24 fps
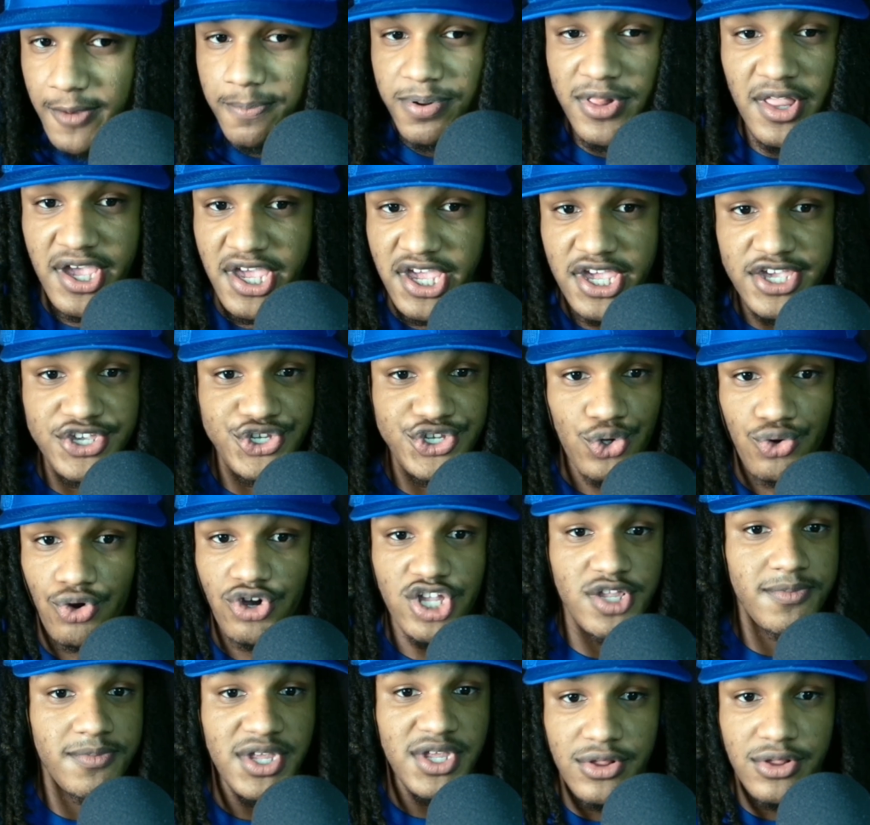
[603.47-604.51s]
plays are
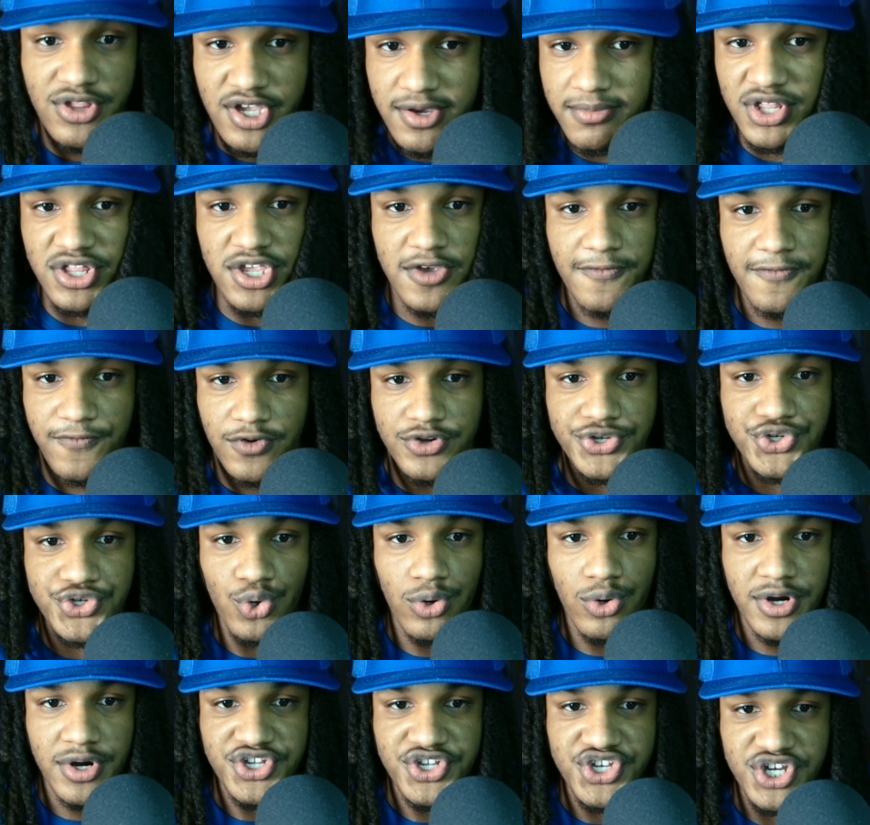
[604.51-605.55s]
going to be limited for
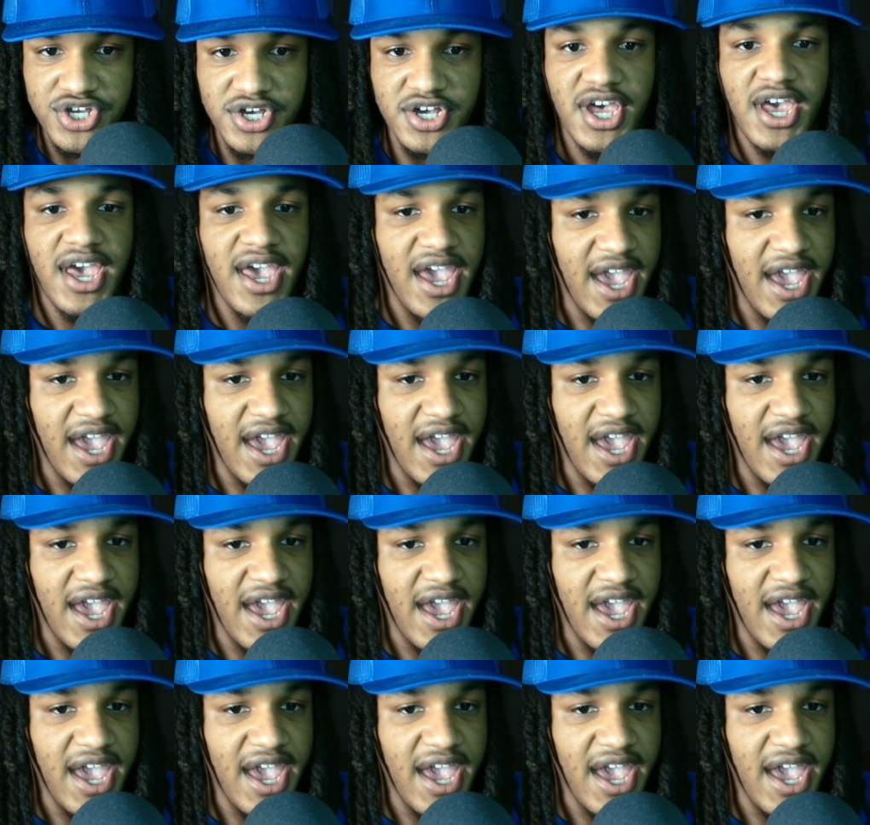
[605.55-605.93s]
Georgia.